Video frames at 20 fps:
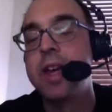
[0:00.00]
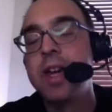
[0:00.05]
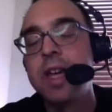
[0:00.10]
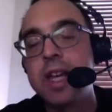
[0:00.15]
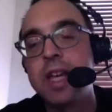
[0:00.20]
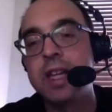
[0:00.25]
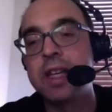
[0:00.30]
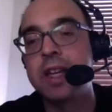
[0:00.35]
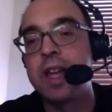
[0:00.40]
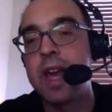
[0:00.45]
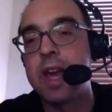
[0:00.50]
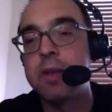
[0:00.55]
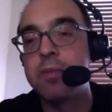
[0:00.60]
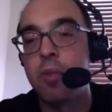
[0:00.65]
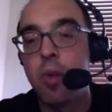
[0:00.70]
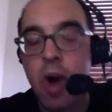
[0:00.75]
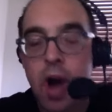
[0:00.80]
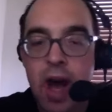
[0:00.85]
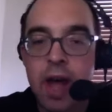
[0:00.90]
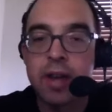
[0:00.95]
in game
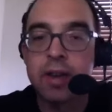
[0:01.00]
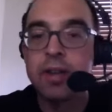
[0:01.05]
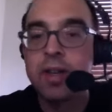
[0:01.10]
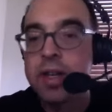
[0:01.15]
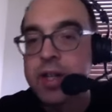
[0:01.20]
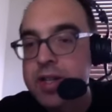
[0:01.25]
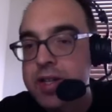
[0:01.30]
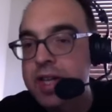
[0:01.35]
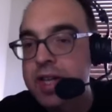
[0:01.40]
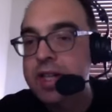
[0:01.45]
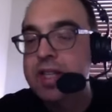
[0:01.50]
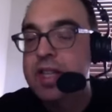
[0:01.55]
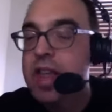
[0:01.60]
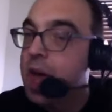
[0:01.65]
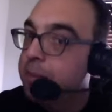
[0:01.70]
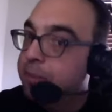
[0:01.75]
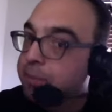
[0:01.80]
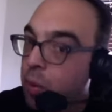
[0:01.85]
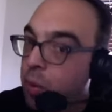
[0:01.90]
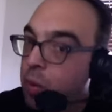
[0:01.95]
one. Since
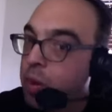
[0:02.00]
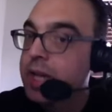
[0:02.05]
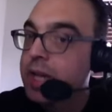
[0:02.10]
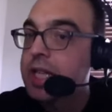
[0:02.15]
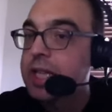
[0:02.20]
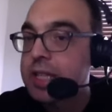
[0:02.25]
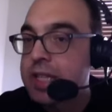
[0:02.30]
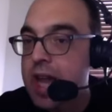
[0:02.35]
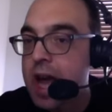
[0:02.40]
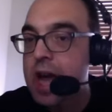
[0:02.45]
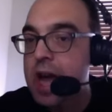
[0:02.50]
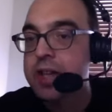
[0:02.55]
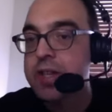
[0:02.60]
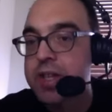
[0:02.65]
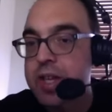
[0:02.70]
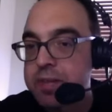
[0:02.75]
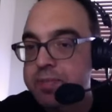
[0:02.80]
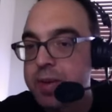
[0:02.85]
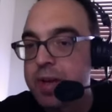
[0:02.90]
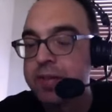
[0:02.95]
that point, Dallas
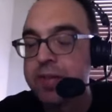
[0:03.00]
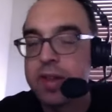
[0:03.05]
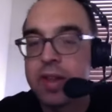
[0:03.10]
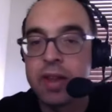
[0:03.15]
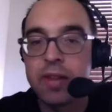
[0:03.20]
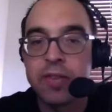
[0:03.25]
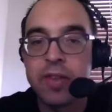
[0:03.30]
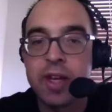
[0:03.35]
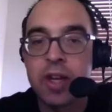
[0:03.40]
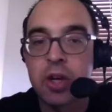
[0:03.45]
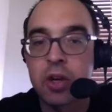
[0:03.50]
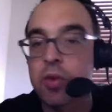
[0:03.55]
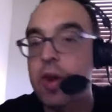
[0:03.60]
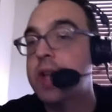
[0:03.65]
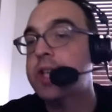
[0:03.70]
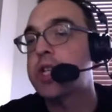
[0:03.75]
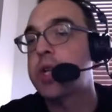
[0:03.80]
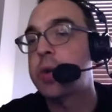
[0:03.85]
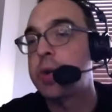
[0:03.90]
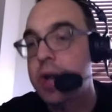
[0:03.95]
has been the
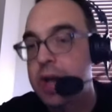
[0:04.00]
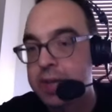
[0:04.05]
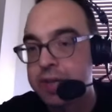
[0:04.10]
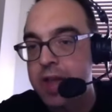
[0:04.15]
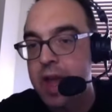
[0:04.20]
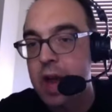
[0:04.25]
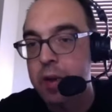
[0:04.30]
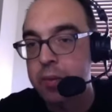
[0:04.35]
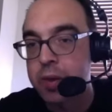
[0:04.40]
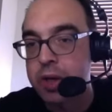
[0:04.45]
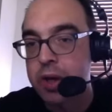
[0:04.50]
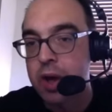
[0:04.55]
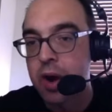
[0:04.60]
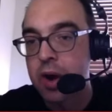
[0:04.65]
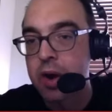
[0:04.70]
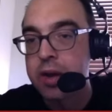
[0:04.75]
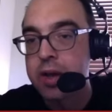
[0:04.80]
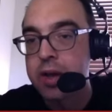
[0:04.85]
aggressor in that regard.